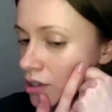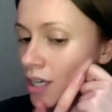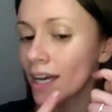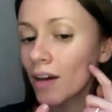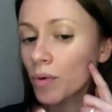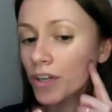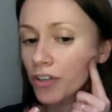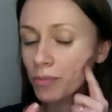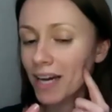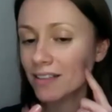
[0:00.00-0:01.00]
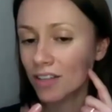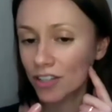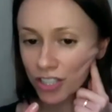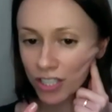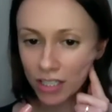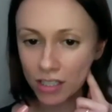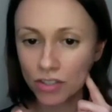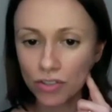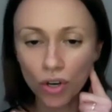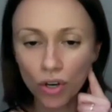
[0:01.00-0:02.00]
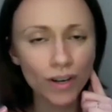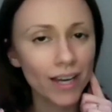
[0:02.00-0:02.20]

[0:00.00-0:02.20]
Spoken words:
And when you're massaging, you don't want to have